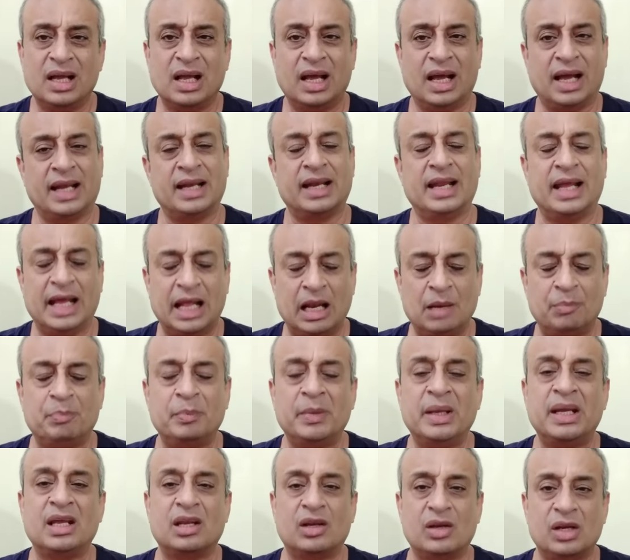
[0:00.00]
and help
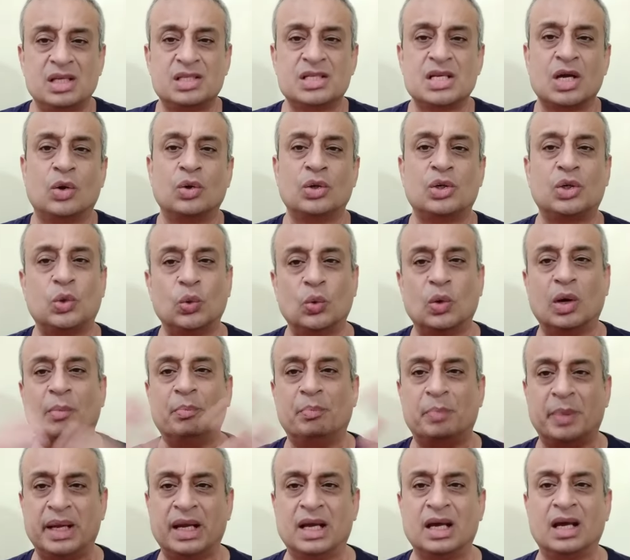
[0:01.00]
me reach out to a
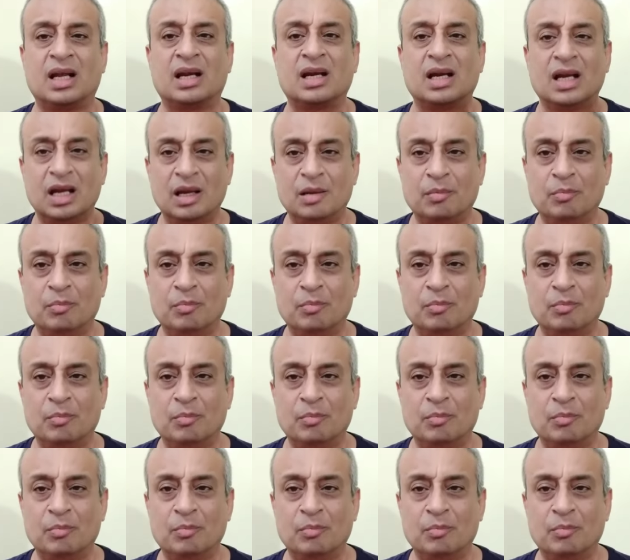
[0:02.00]
bigger,